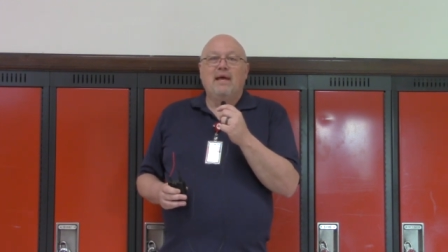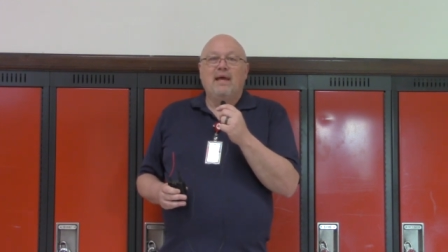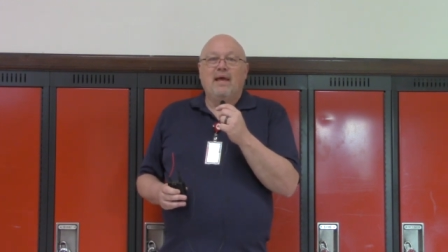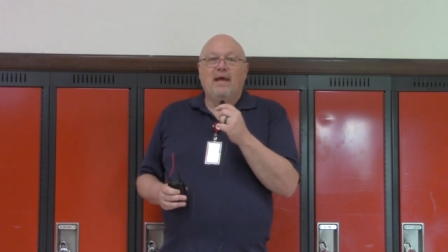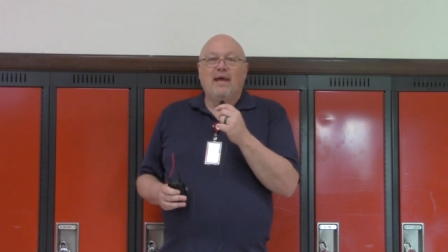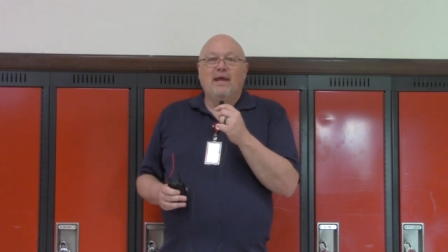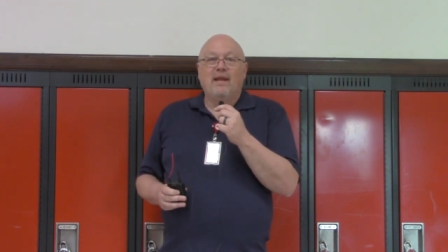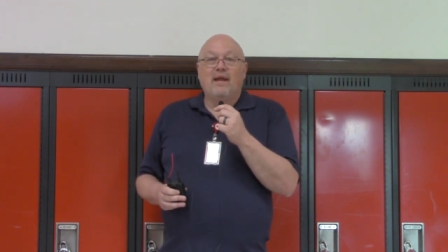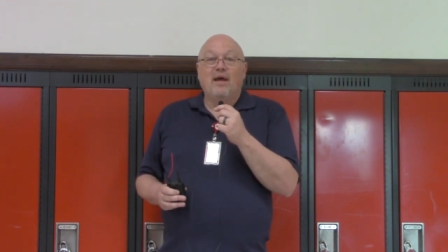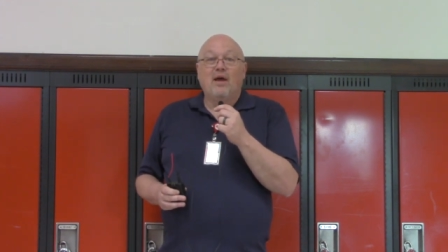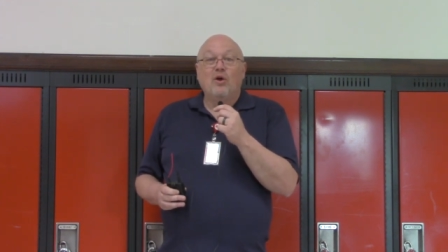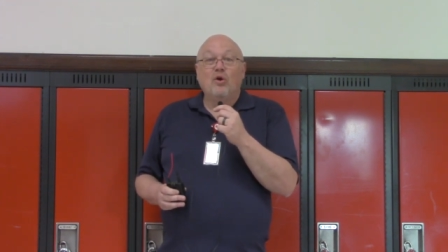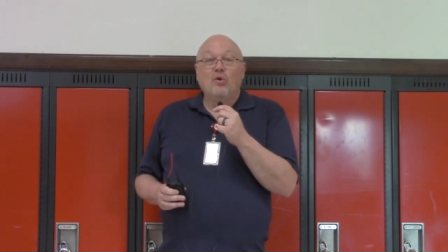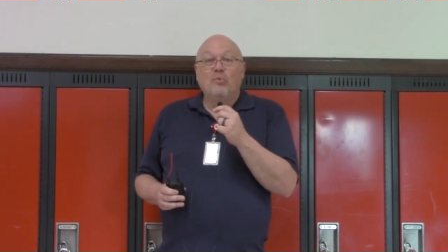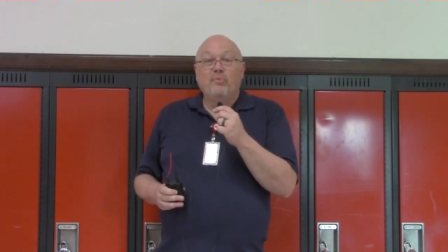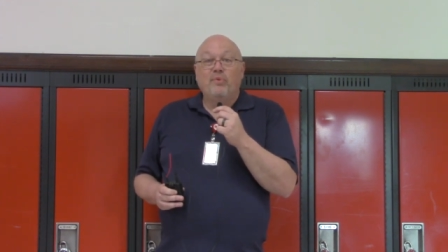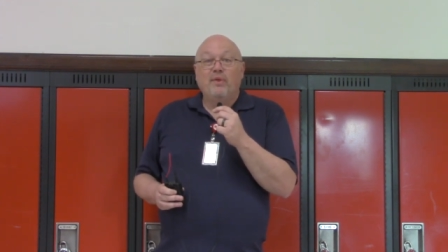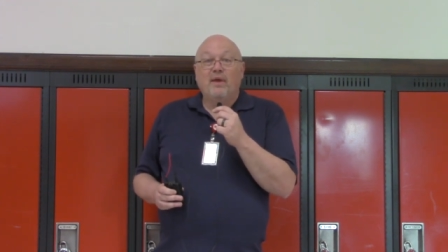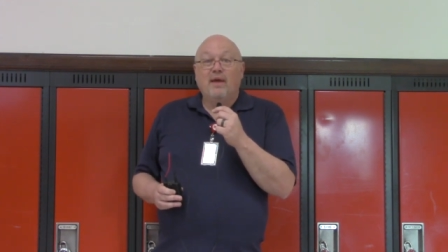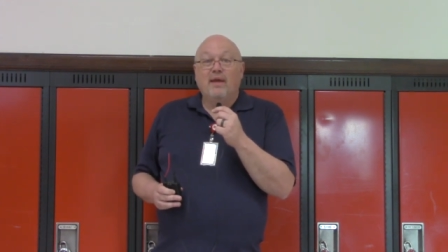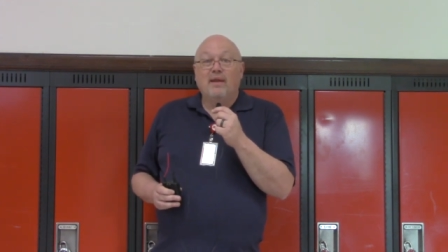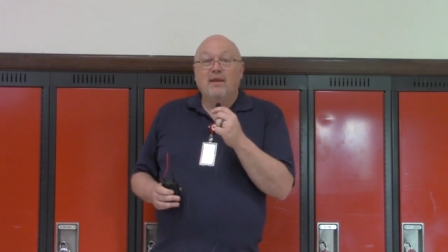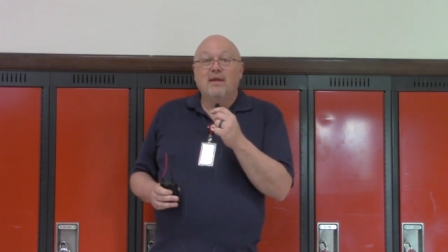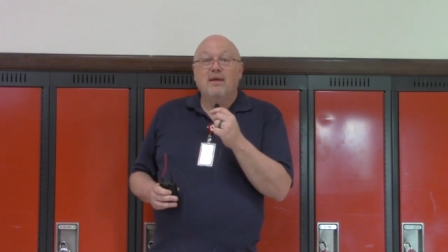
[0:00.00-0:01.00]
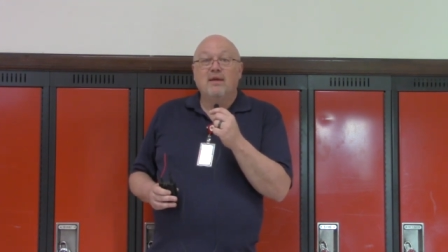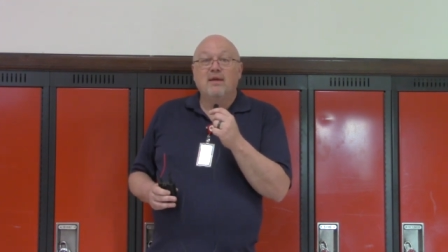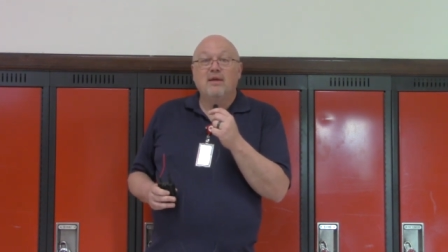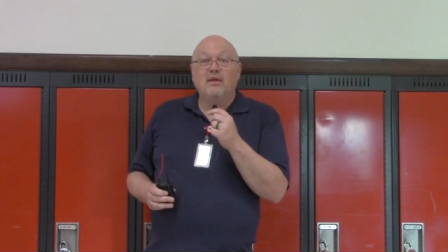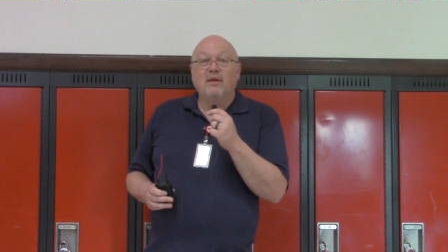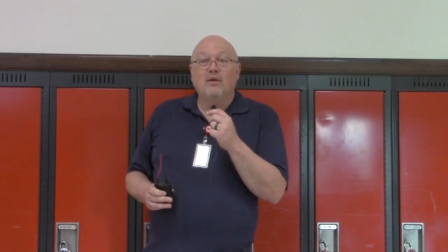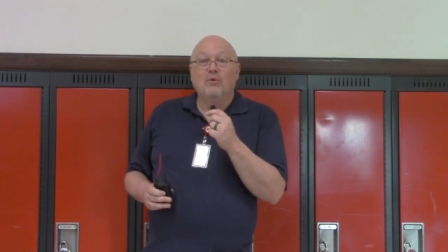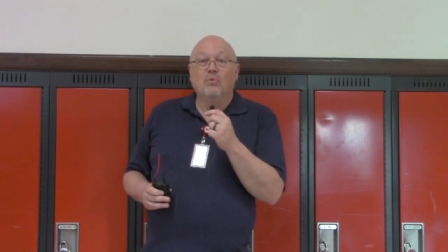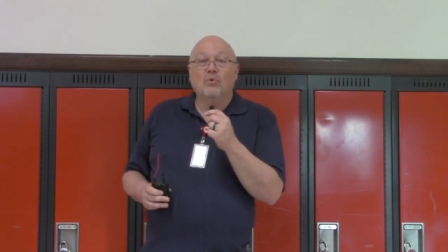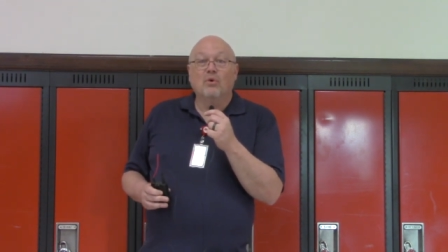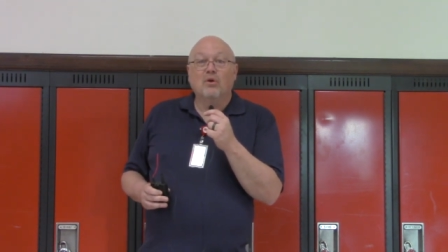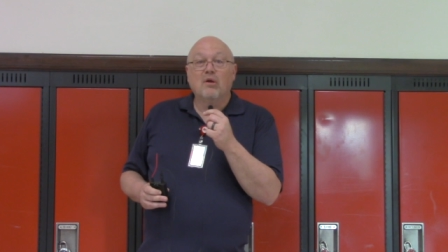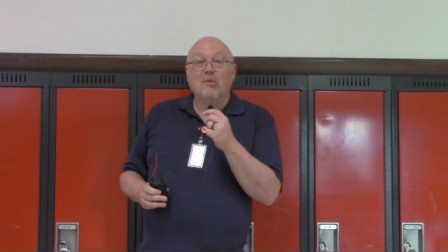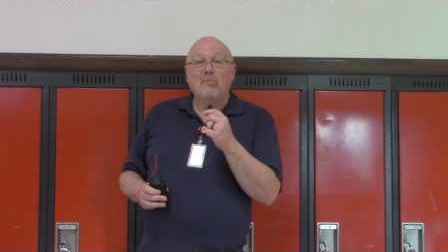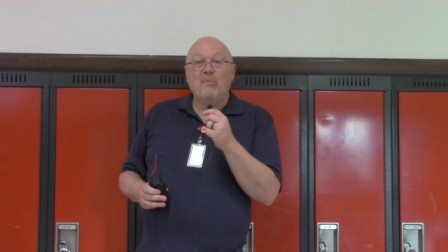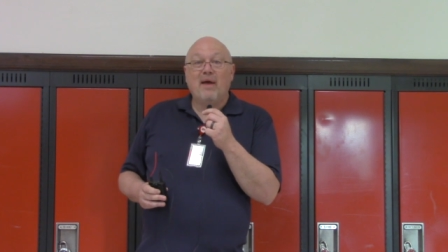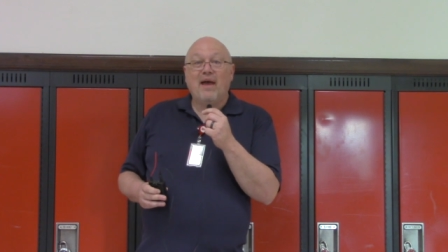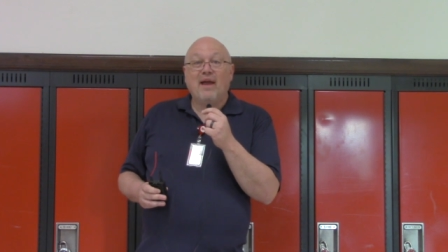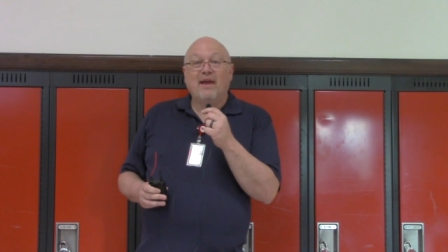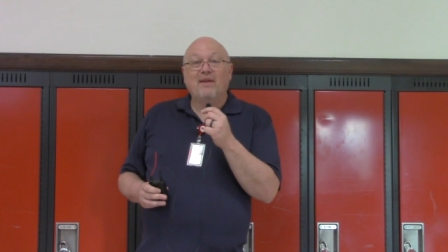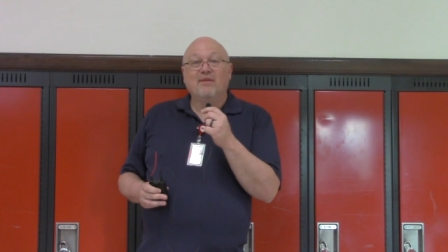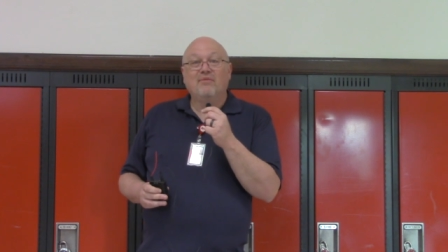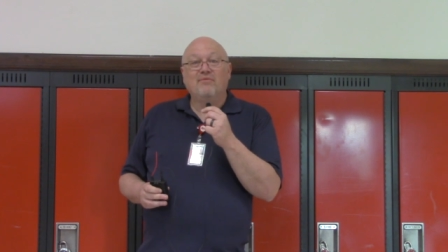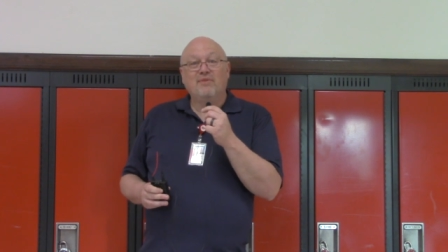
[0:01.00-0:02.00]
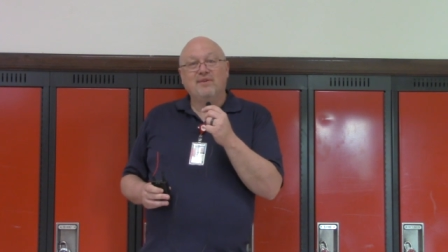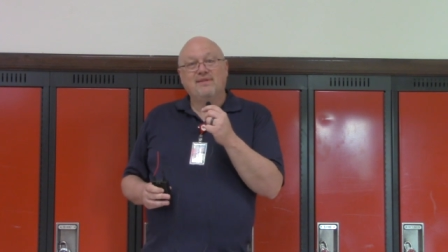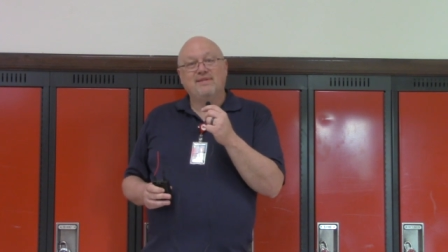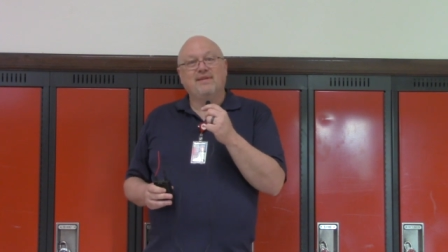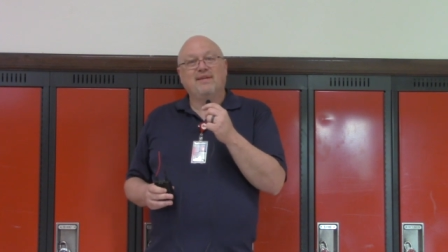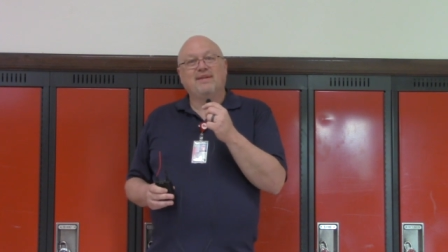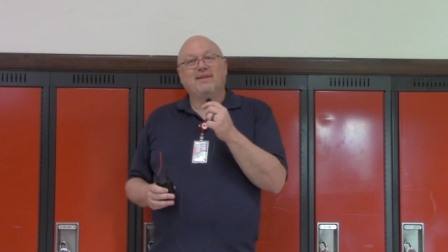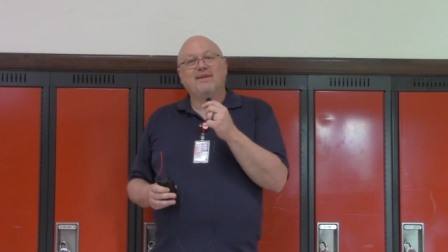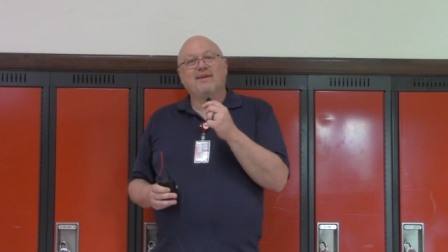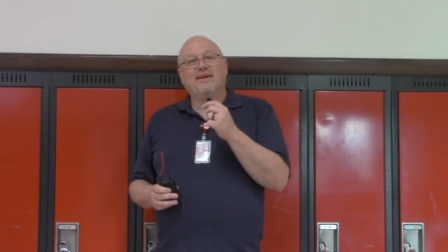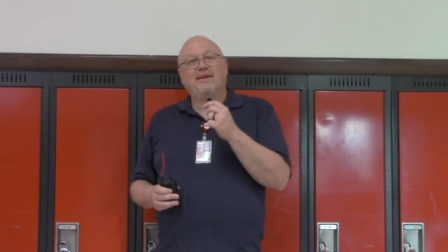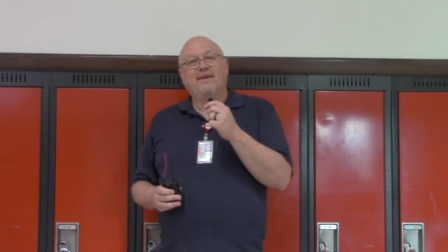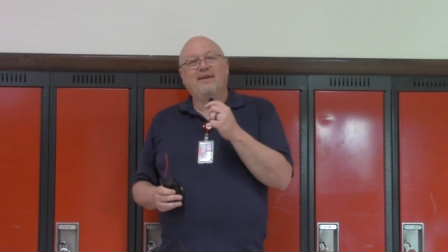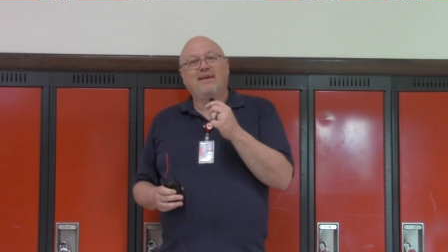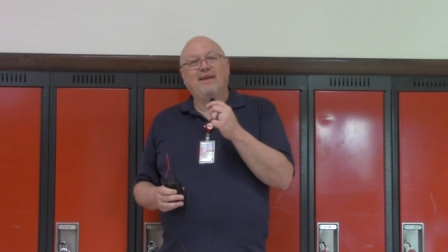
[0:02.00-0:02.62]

And I hope that you will come back and visit.